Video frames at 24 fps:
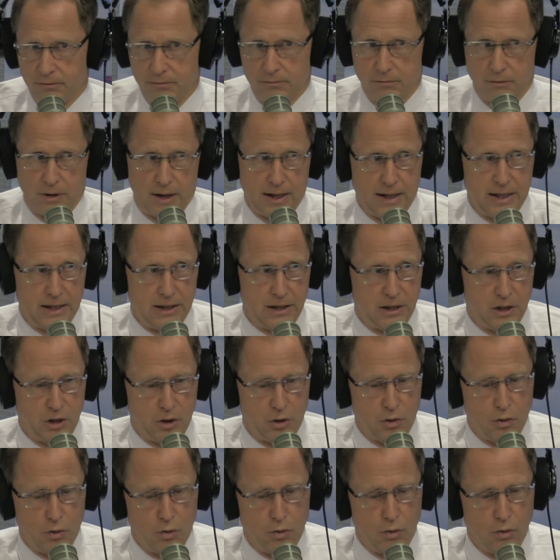right,
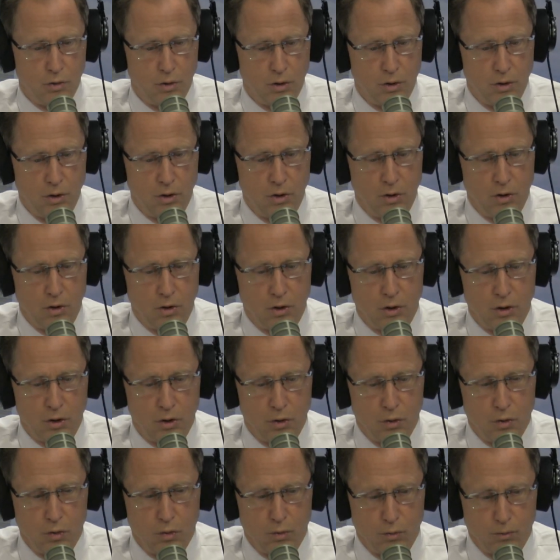you
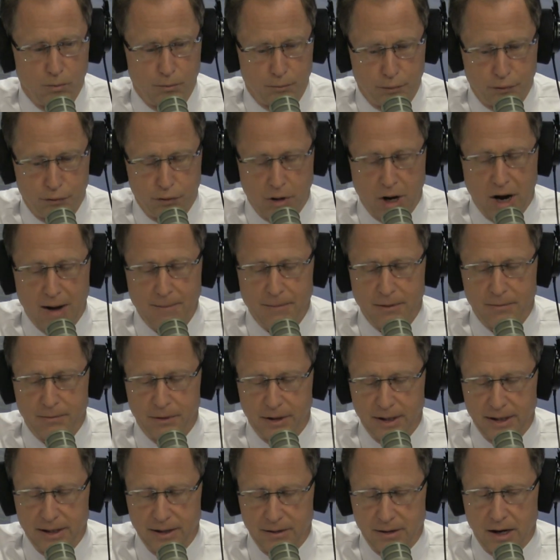
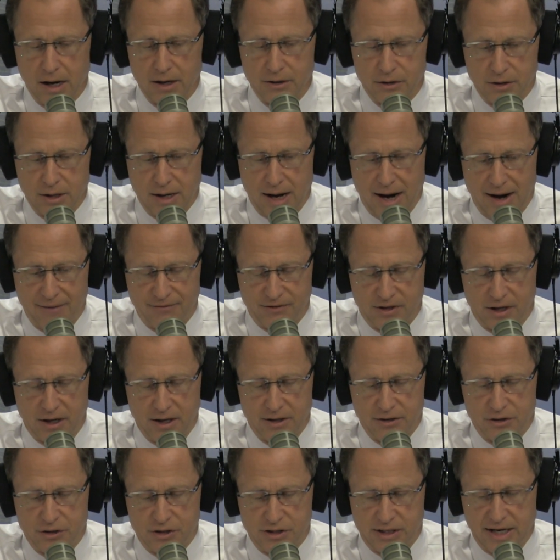probably have to
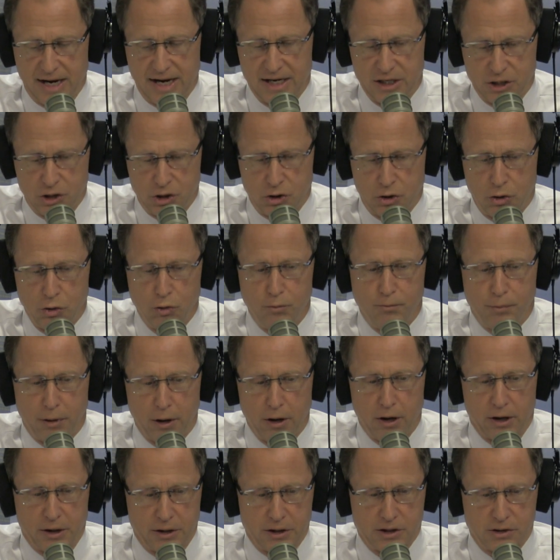understand two
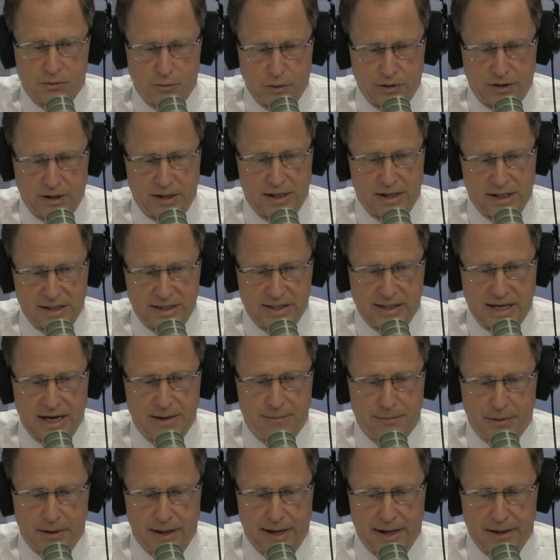parts with an
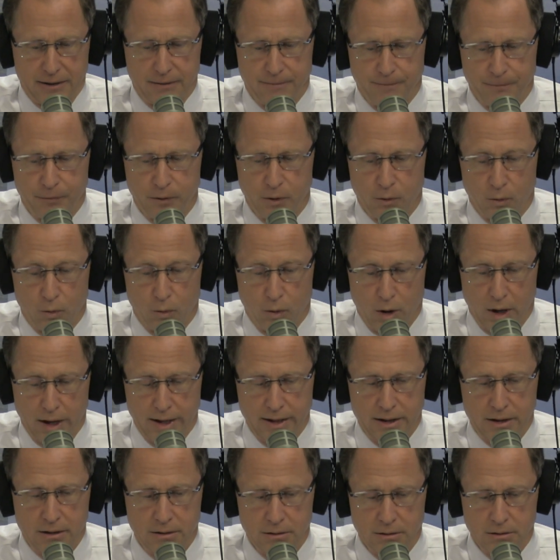estate plan.
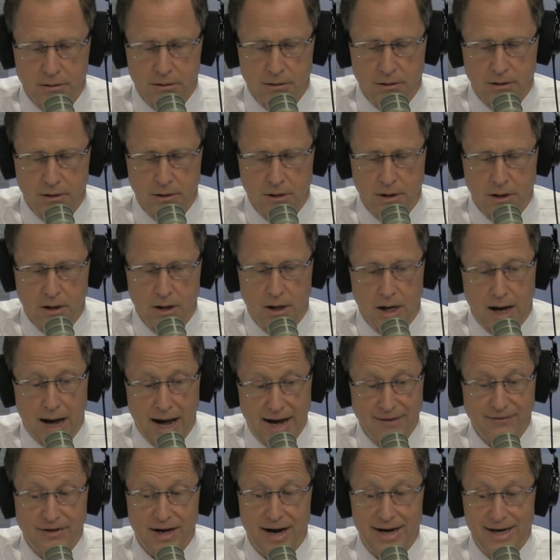One,
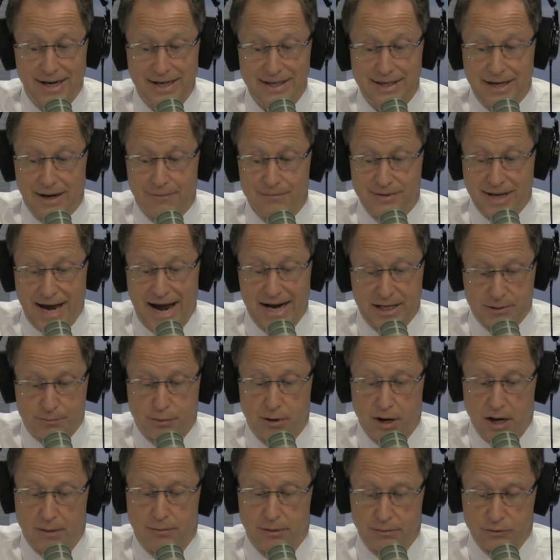I've got income tax
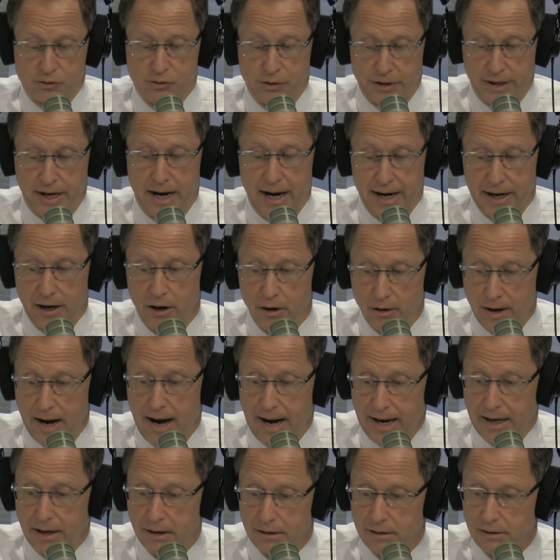problems with an IRA
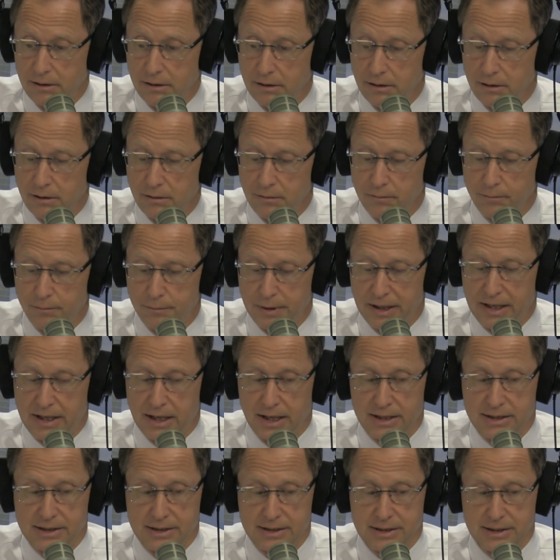
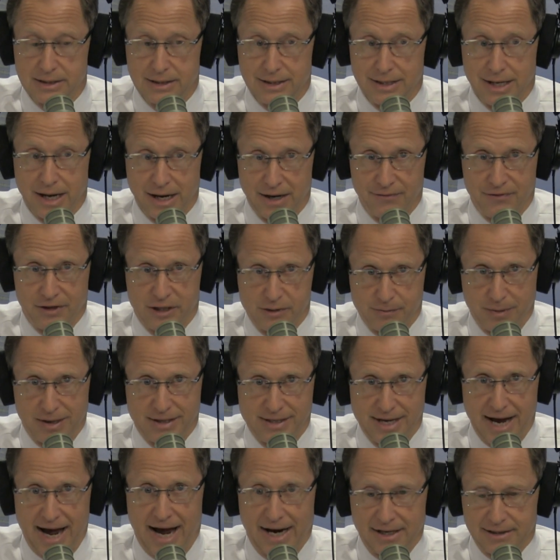because none of it's been
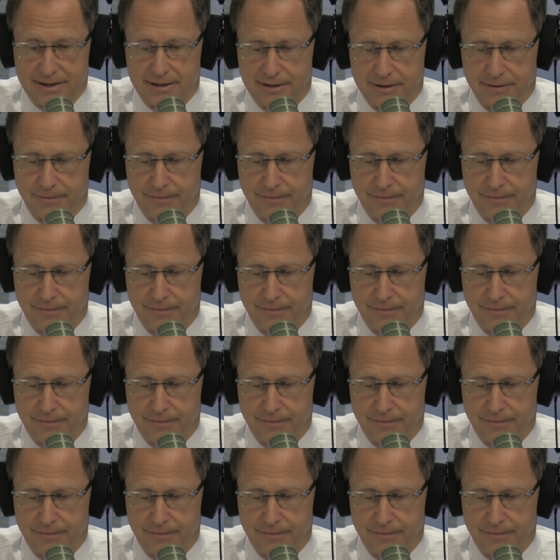taxed.